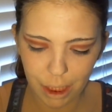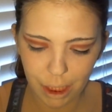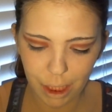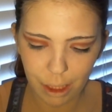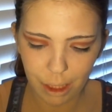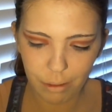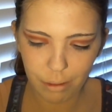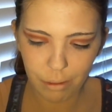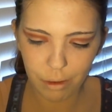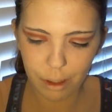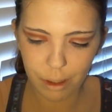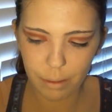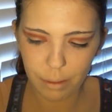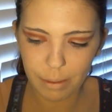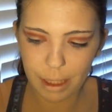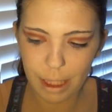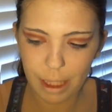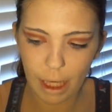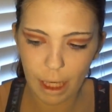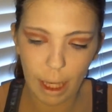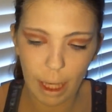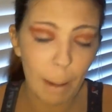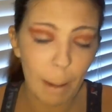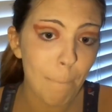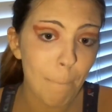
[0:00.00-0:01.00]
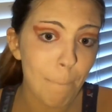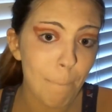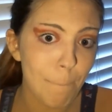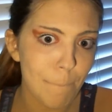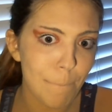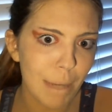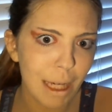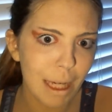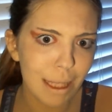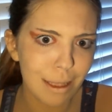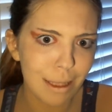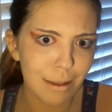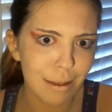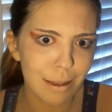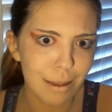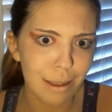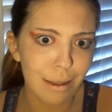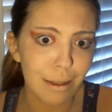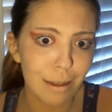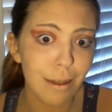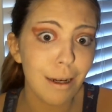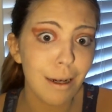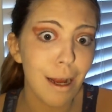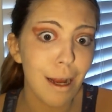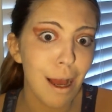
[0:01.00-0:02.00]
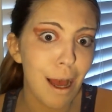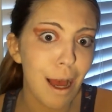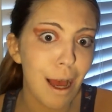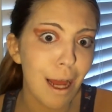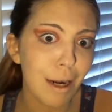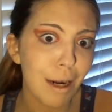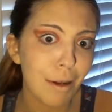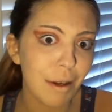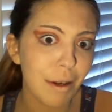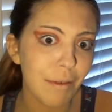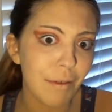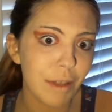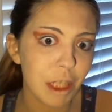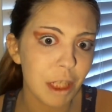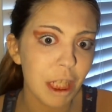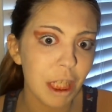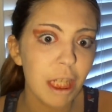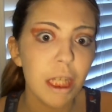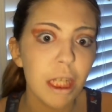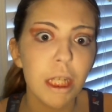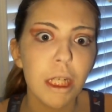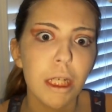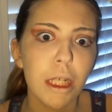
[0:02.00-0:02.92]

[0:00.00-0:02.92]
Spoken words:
I'm going to be taking my concealer. I don't give a shit.